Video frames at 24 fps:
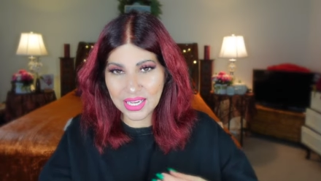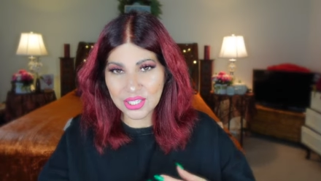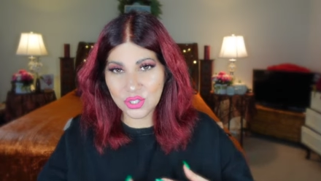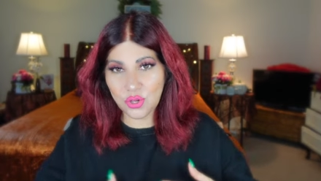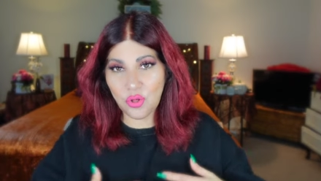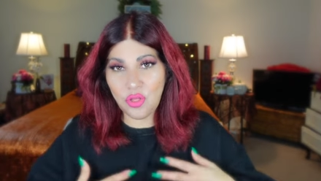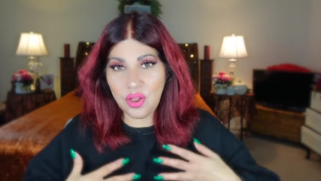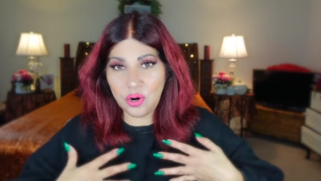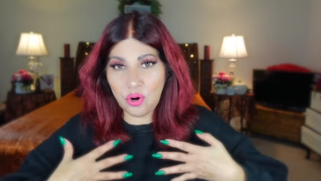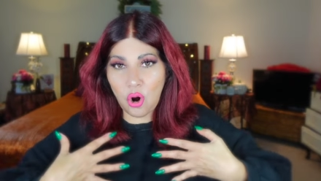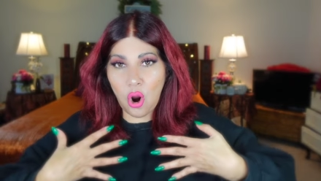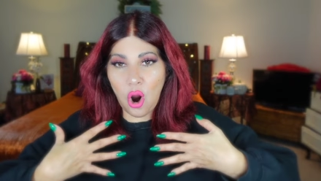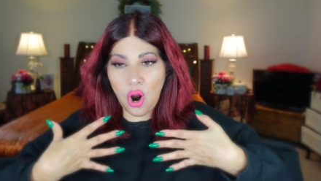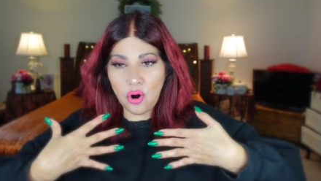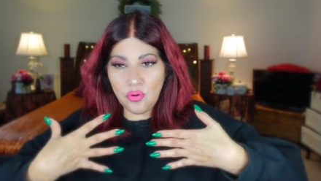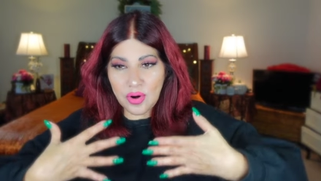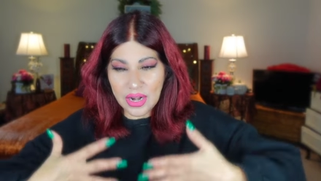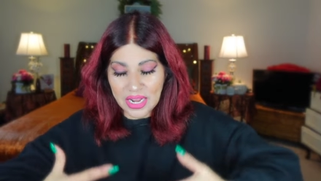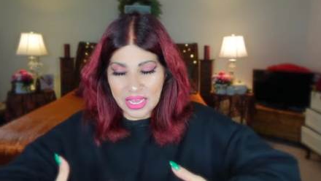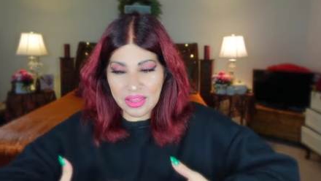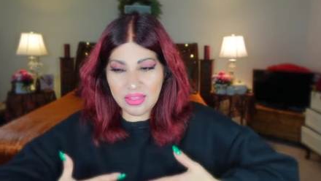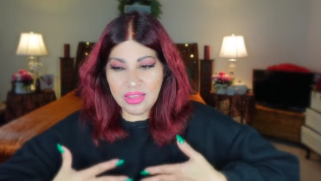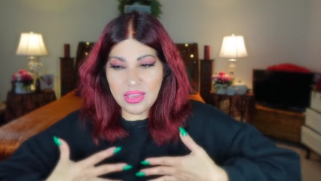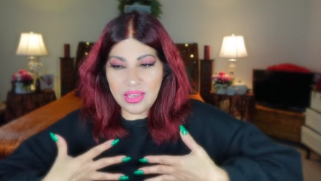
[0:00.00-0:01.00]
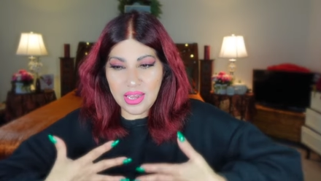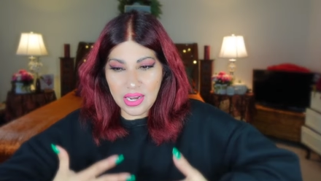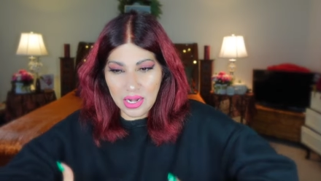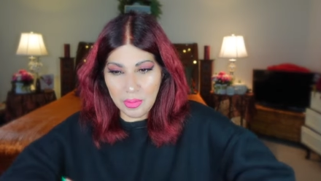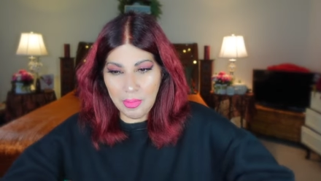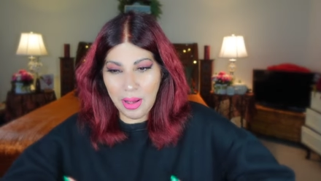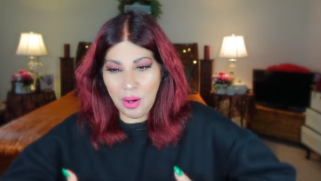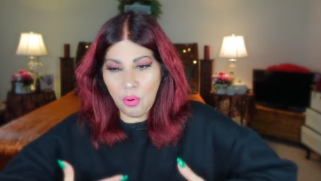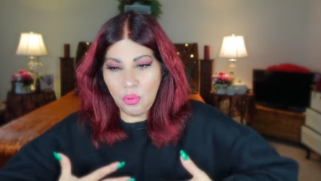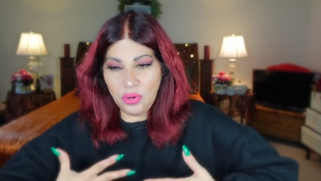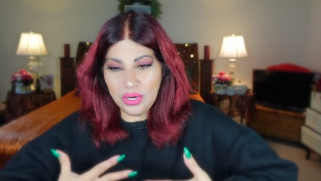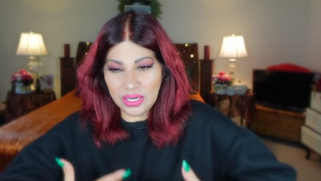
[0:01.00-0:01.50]
So they're already thinking
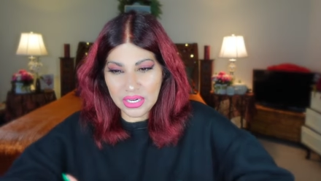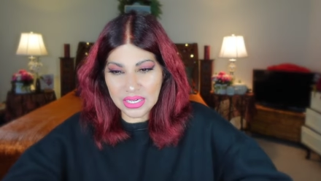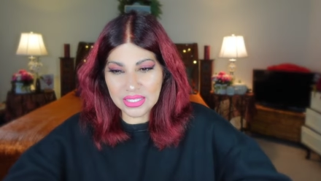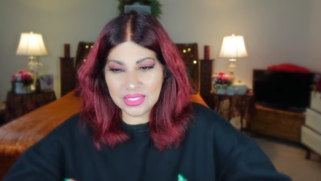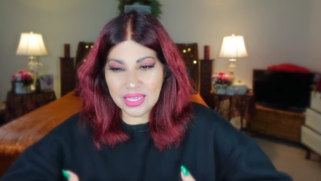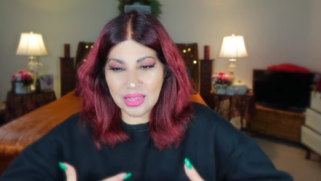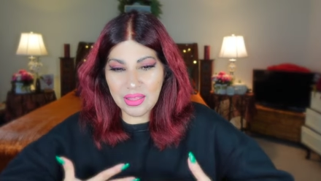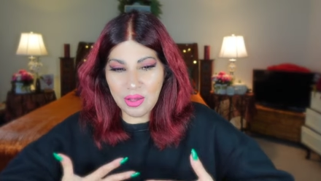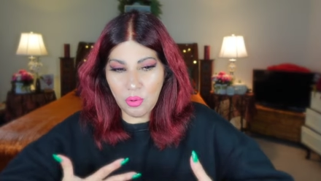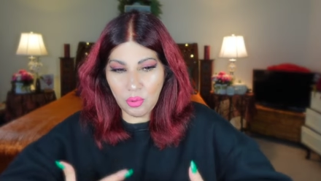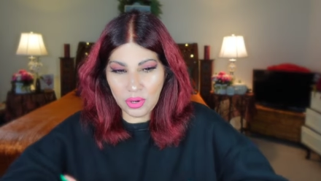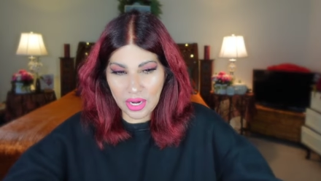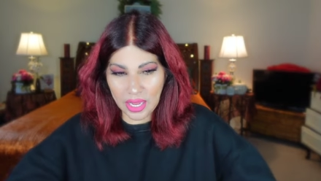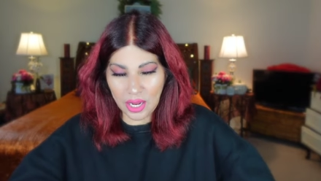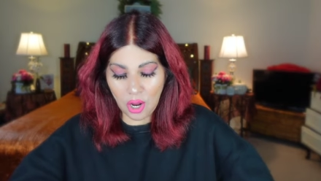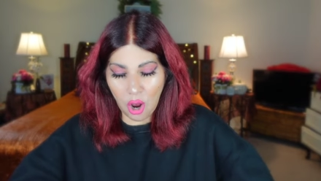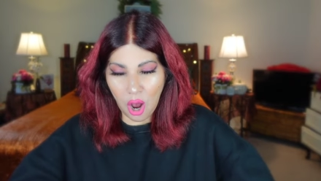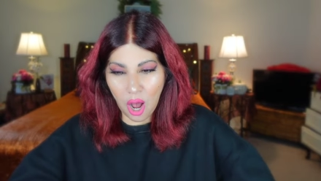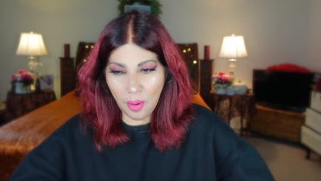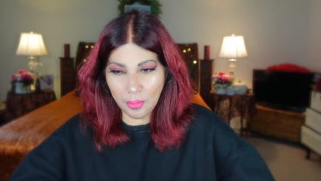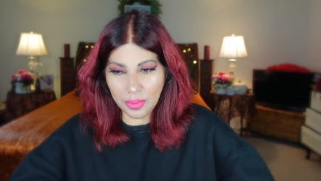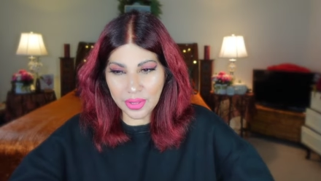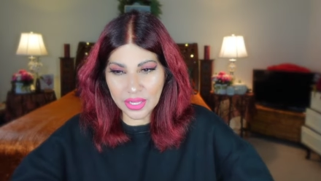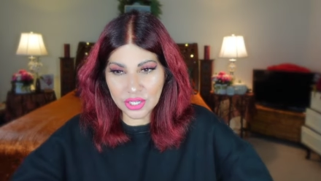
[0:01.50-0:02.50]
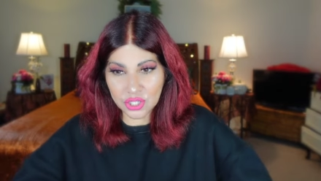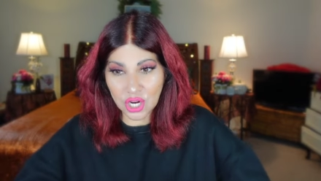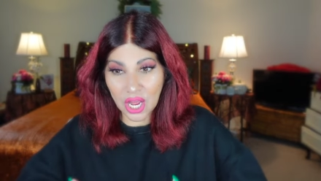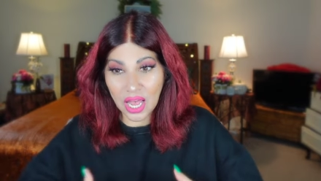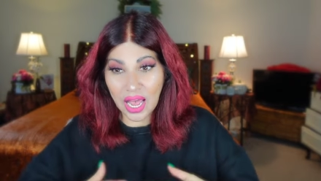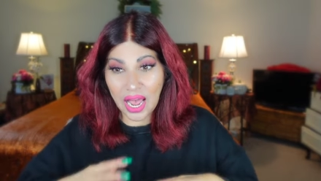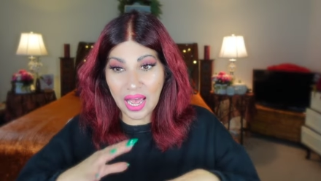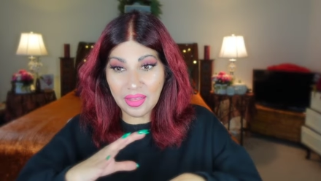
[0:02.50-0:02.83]
about what it is that they want to accomplish.